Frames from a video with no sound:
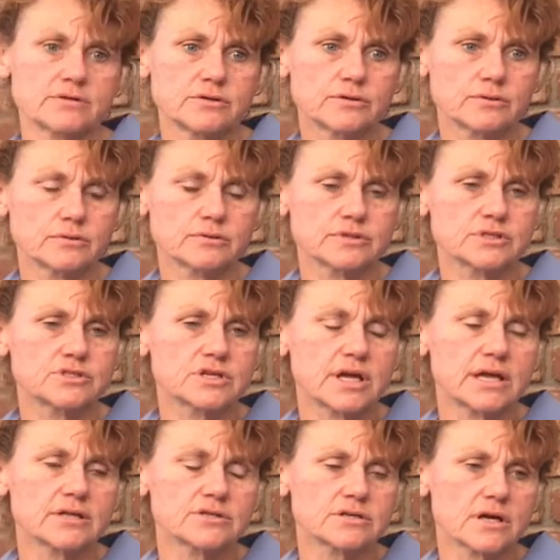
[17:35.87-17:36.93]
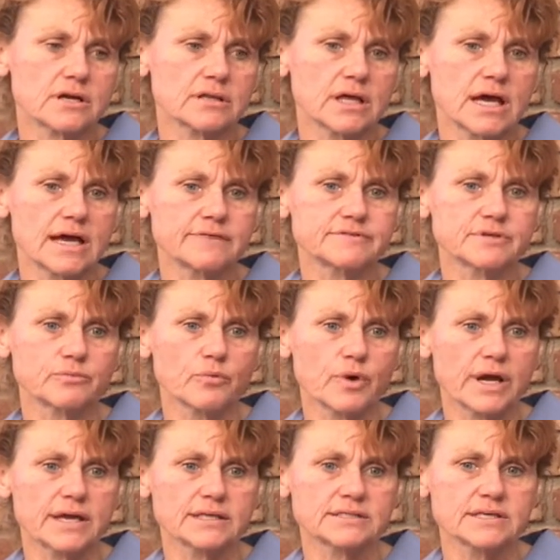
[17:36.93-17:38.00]
do to change our lives in
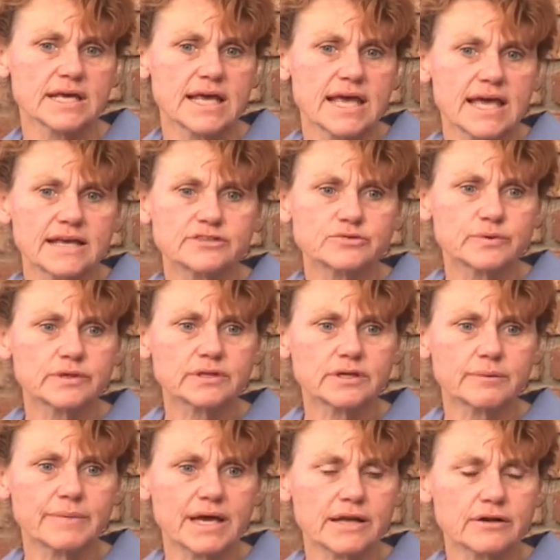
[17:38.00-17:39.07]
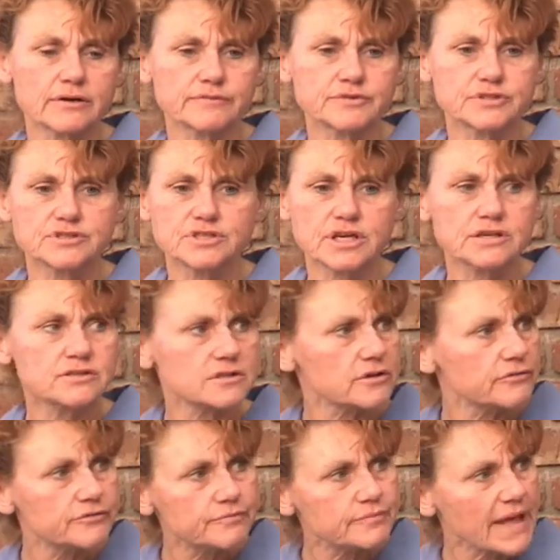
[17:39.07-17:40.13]
ways, it's really a matter of just changing
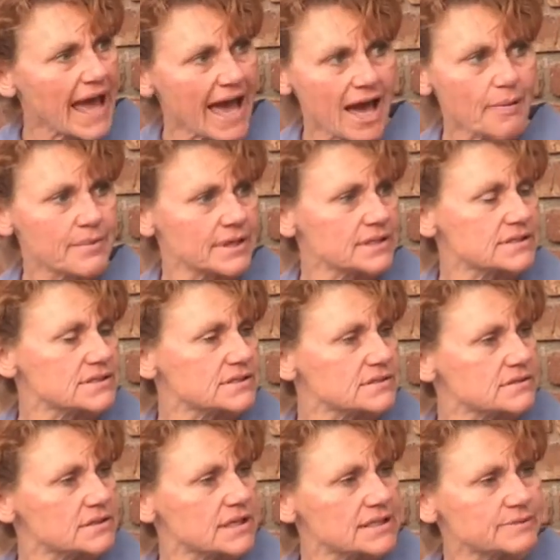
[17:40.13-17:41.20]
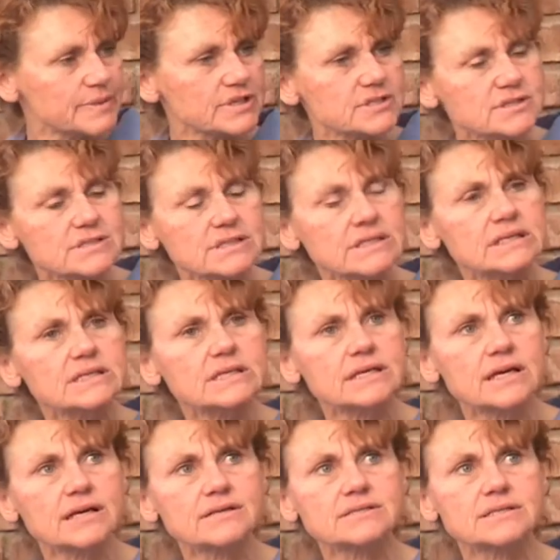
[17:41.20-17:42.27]
habits as much as anything
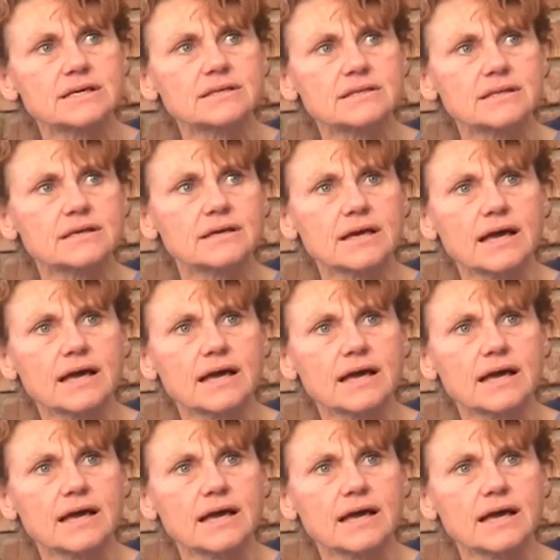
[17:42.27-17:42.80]
else, I think.